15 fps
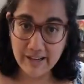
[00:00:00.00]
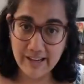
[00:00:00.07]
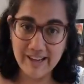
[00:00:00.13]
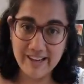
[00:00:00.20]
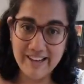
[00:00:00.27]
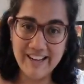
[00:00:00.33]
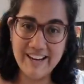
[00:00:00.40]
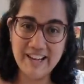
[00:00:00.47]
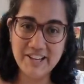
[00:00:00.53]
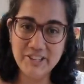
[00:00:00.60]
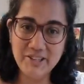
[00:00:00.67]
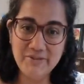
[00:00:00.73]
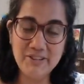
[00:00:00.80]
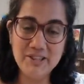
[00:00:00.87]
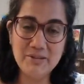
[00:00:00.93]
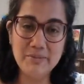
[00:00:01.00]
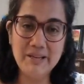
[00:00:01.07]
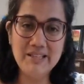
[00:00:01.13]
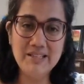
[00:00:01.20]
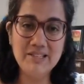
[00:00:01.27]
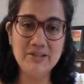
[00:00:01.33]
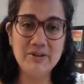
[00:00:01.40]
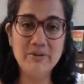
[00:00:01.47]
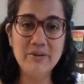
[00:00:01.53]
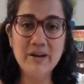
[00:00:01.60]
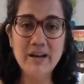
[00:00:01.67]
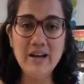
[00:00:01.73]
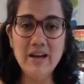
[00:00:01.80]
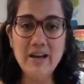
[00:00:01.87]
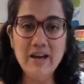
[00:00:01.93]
that it actually fits me. So